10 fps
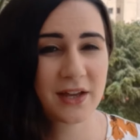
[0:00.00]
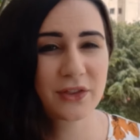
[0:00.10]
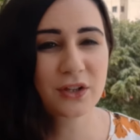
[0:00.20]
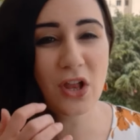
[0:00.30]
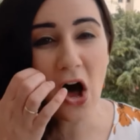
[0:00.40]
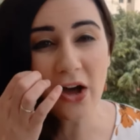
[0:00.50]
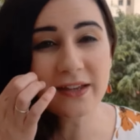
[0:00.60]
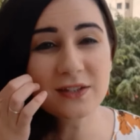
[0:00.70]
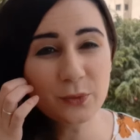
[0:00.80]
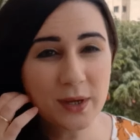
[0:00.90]
The law
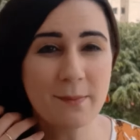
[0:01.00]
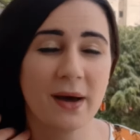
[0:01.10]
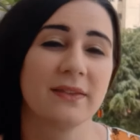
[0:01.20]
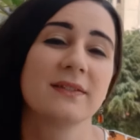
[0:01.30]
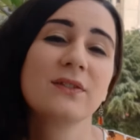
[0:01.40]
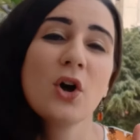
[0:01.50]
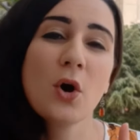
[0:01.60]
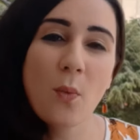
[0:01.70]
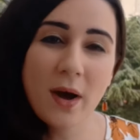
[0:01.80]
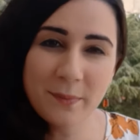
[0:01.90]
is 3 months,
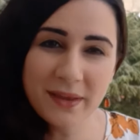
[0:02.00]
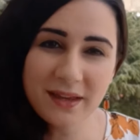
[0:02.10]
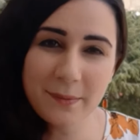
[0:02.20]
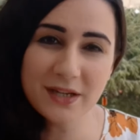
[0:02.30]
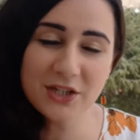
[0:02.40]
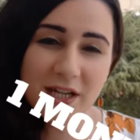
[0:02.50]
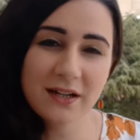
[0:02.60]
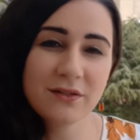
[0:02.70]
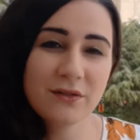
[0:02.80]
1 month commission,